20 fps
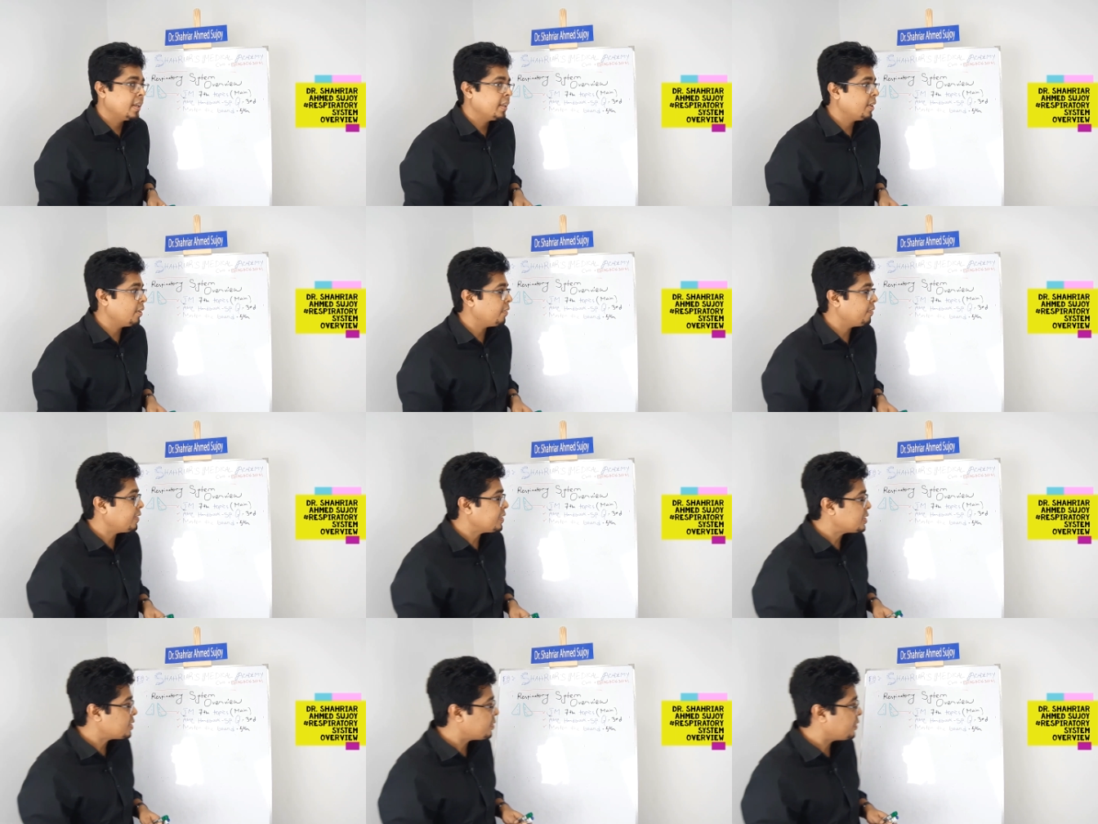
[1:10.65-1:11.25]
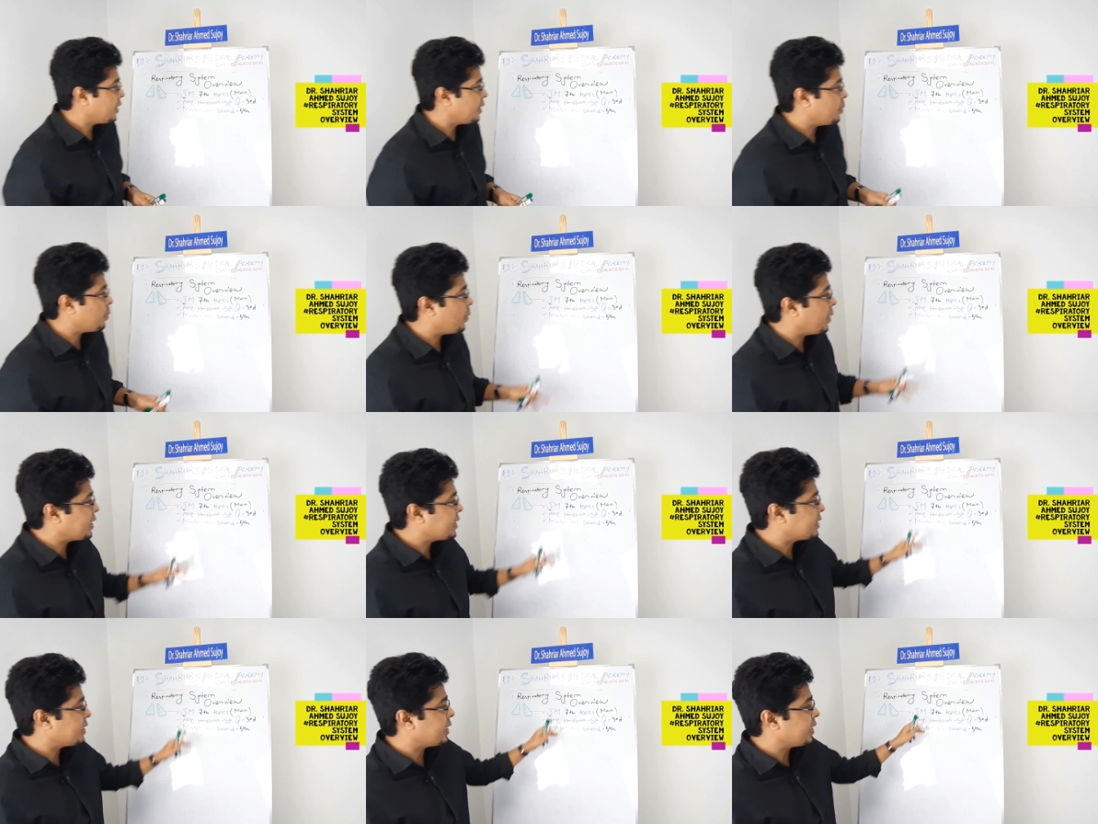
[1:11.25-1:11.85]
Now, first of all,
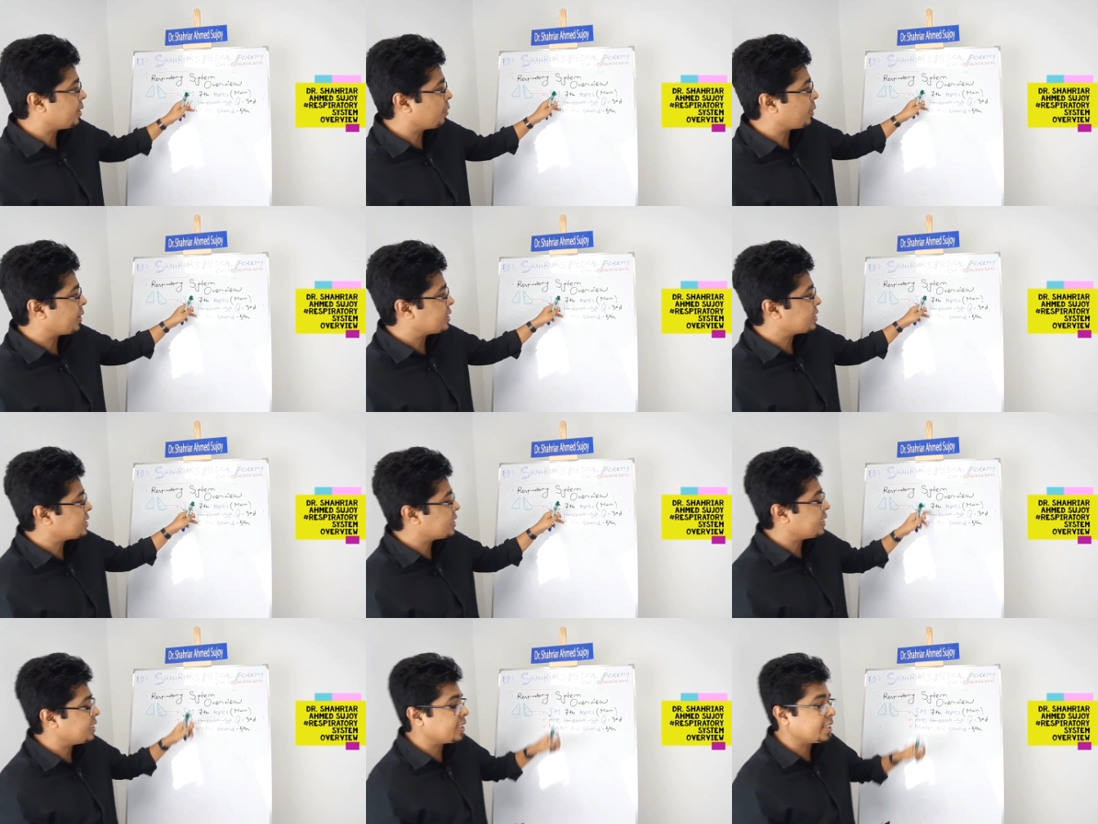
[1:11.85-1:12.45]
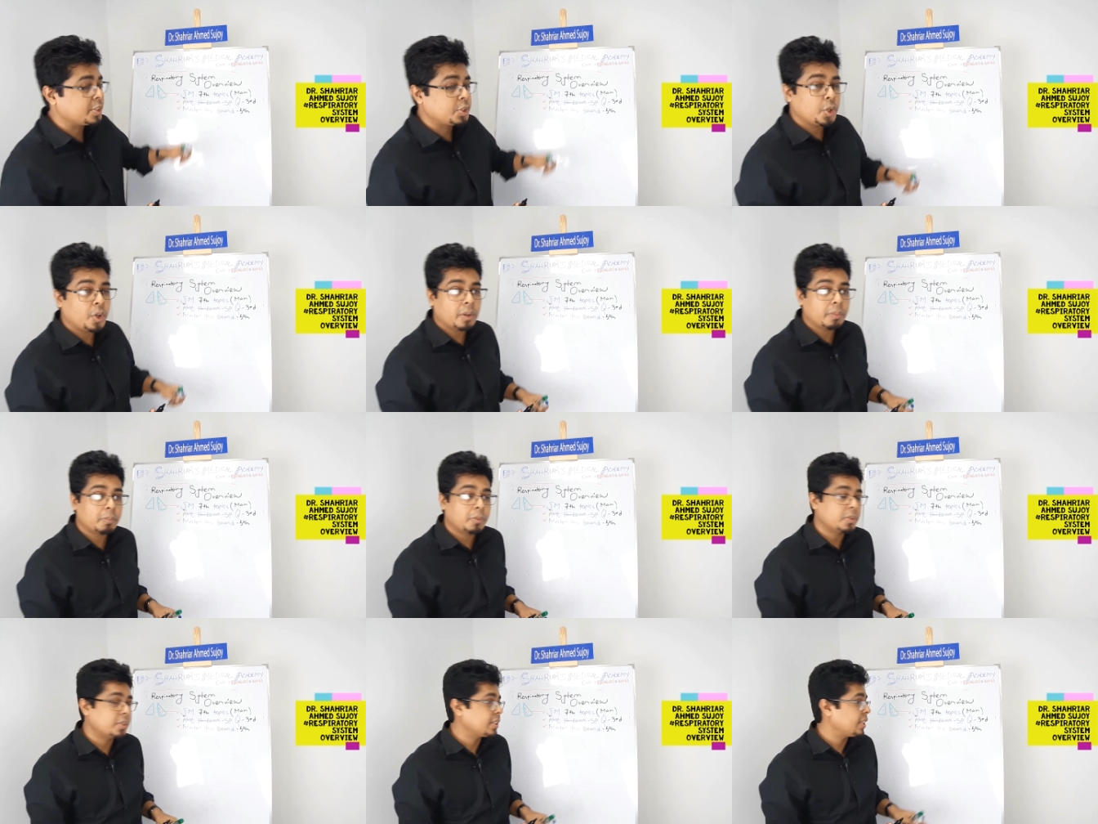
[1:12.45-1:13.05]
one thing you can see, the
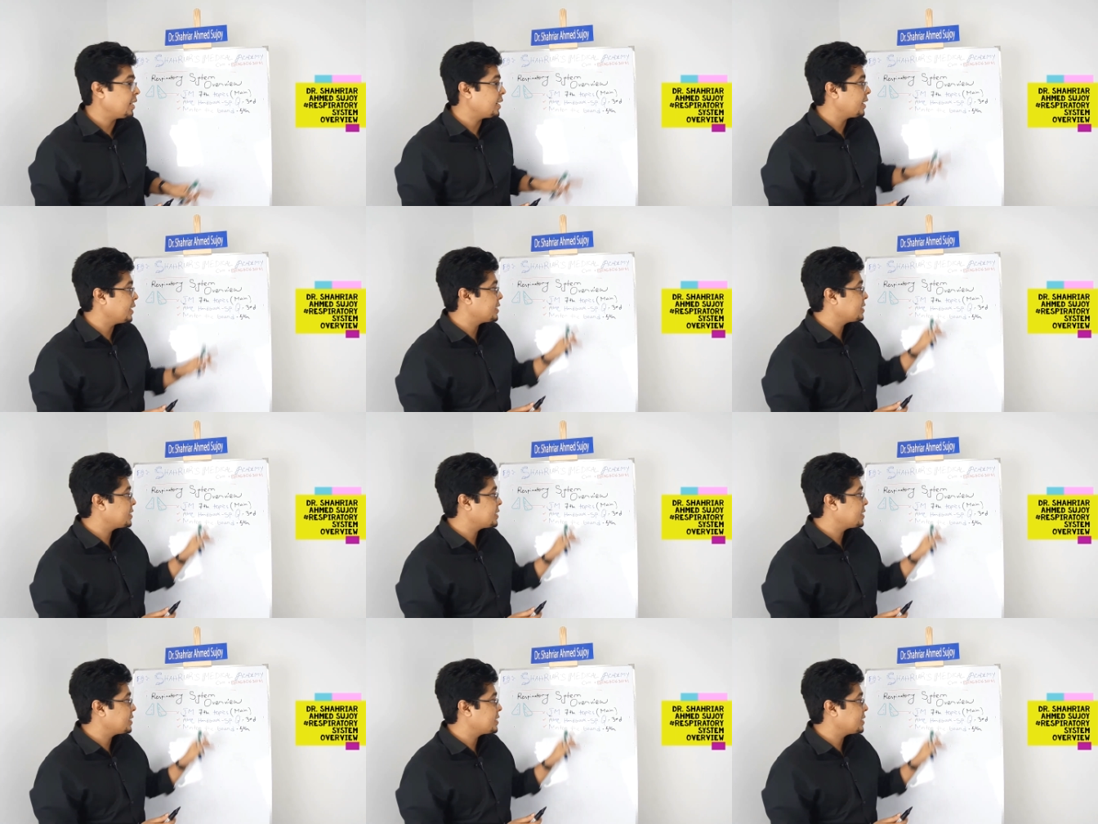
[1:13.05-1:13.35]
John Murtagh,